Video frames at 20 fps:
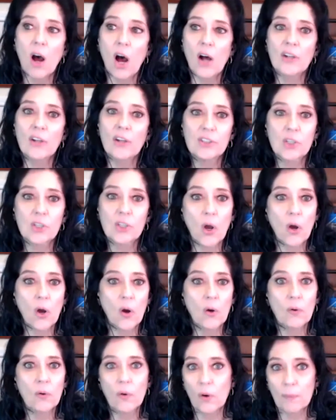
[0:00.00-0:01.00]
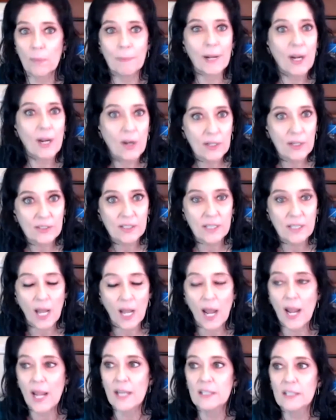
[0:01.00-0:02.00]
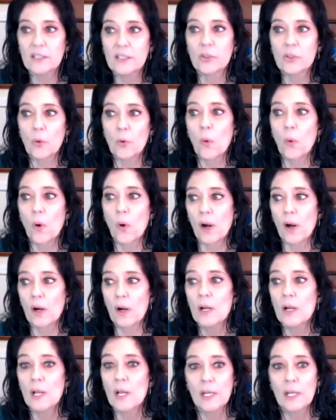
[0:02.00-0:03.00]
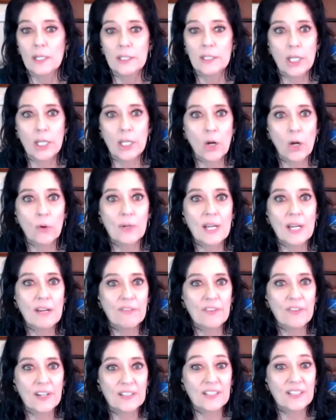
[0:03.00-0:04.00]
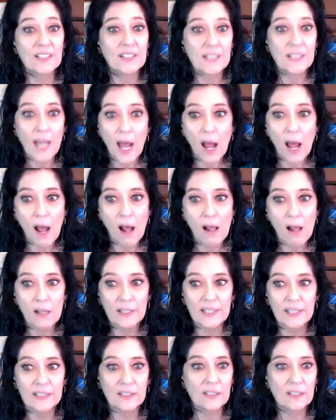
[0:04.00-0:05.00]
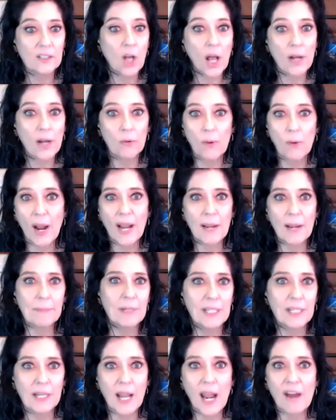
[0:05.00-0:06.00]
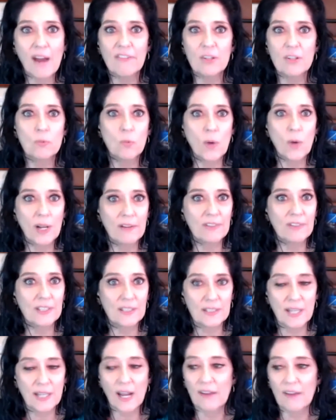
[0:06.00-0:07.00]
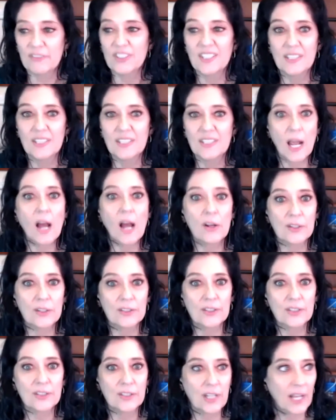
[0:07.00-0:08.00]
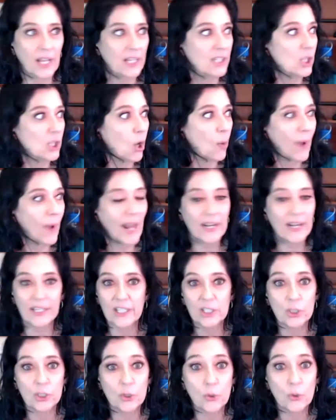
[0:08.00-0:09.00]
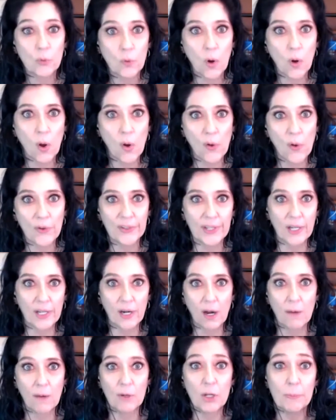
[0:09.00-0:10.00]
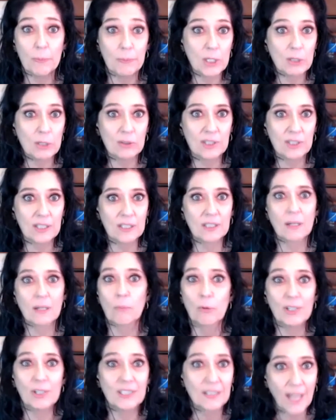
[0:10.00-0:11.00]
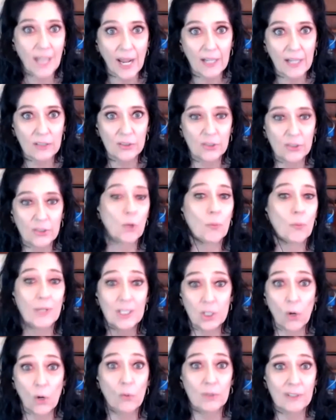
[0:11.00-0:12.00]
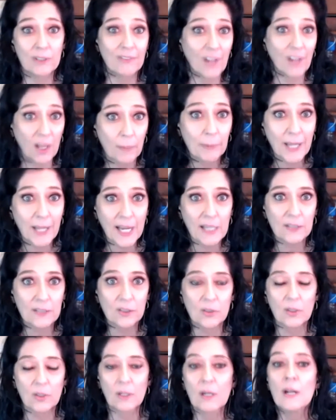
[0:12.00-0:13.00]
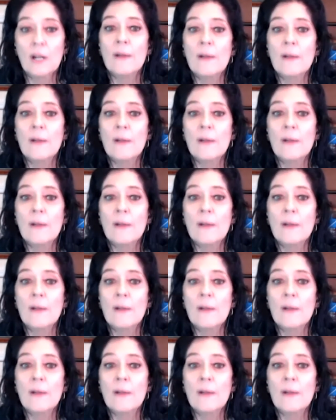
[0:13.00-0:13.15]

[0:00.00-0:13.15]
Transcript: Also, or parasites, or, you know, if a cell has gone awry. I mean, every one of us have cells that go out of control that our immune system recycles so we don't develop cancer.